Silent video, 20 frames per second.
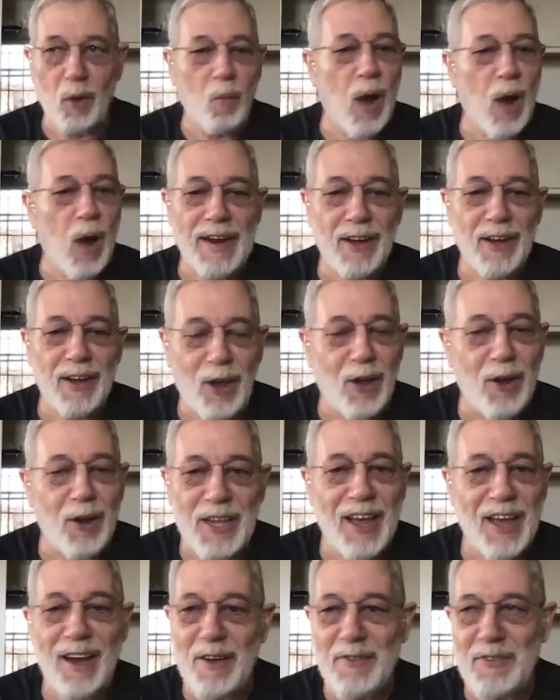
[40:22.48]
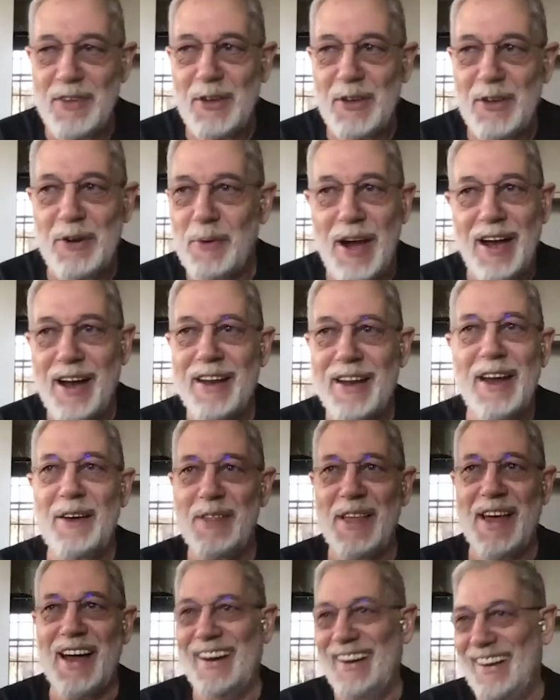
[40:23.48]
wine o'clock yet over your way. I know
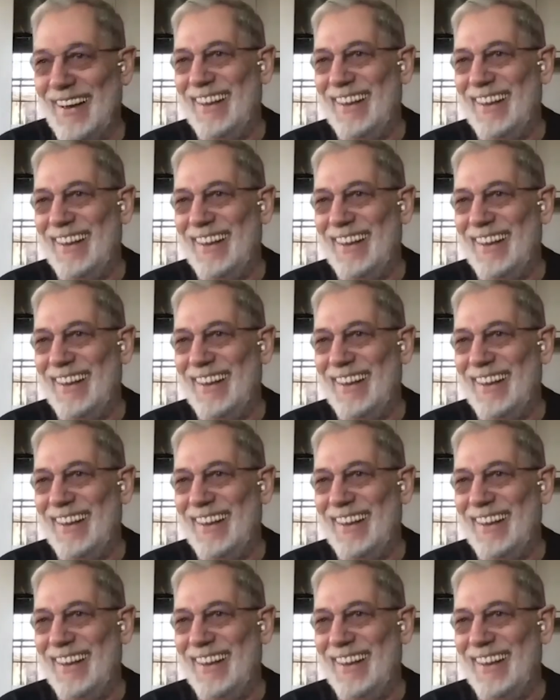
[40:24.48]
that.